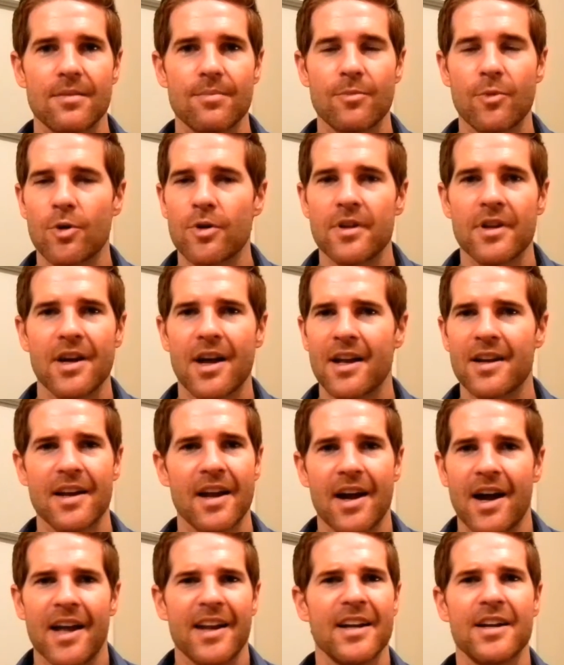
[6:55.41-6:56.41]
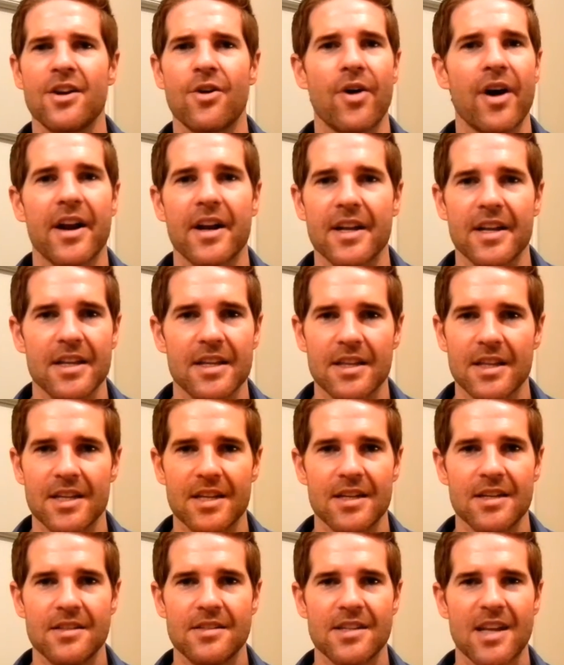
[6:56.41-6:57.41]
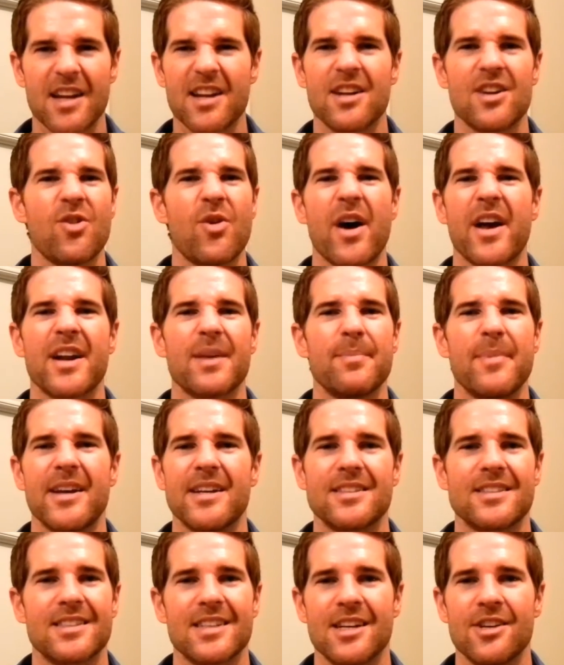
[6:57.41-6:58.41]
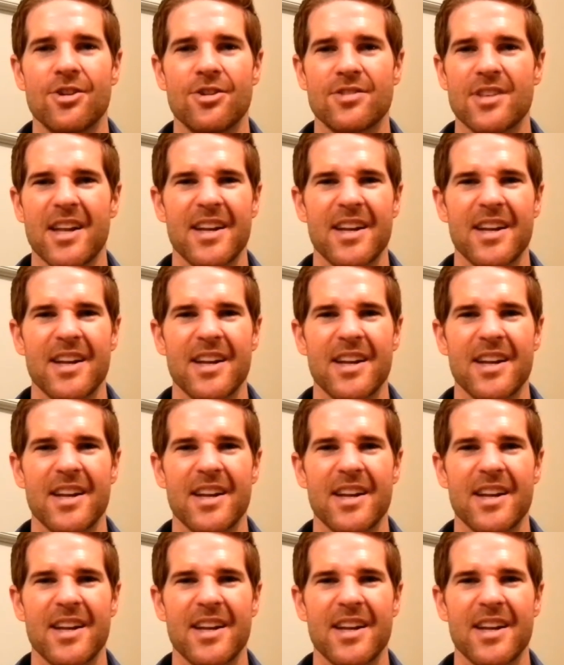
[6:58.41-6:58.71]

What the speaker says: More leads. I didn't know how to get leads. I didn't know how to make sales.